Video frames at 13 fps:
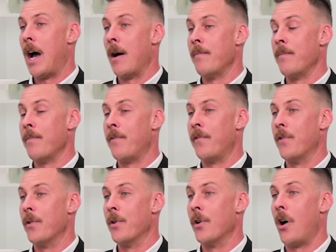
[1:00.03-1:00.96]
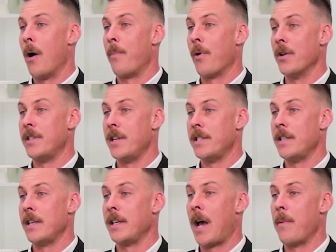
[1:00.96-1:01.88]
for high
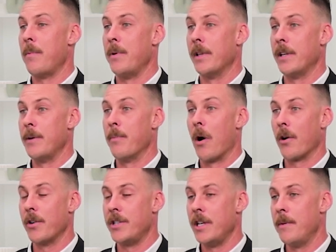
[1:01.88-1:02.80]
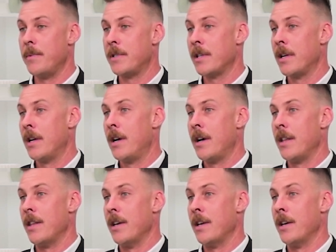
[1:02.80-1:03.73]
processing capability microchips,
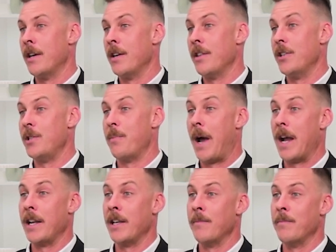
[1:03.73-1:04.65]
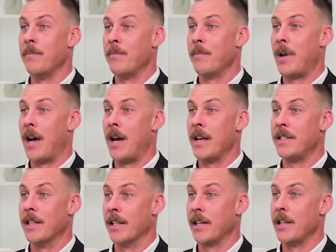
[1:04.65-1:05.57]
the germanium
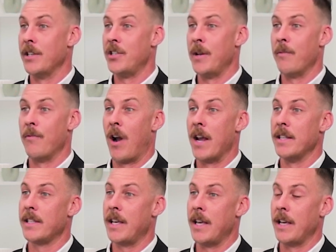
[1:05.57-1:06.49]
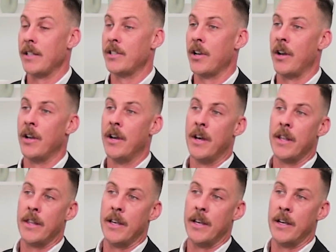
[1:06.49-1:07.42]
silicon chip reigns king. So
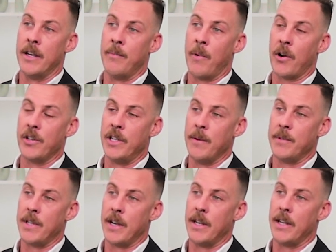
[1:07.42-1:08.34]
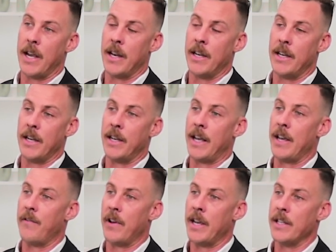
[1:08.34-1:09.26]
the microchips that are needed in
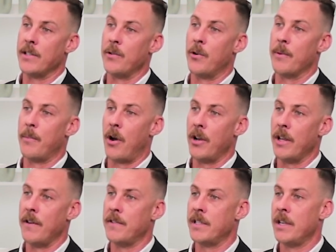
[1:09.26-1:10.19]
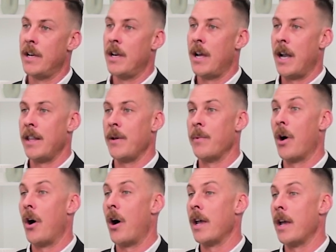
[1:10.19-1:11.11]
EVs and automotives, anything with
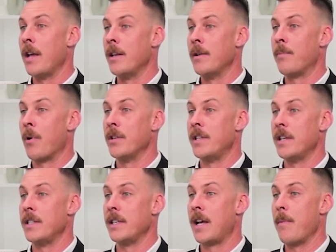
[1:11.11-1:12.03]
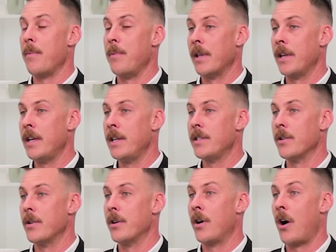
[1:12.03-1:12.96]
high-end processing
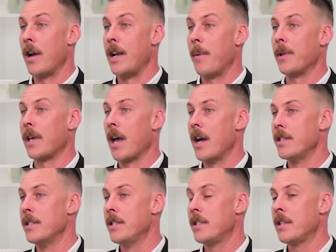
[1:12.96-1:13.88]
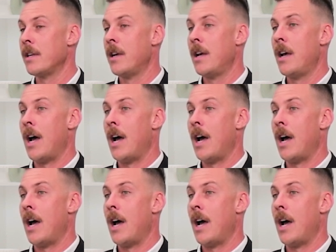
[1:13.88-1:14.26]
capabilities or high-end applications,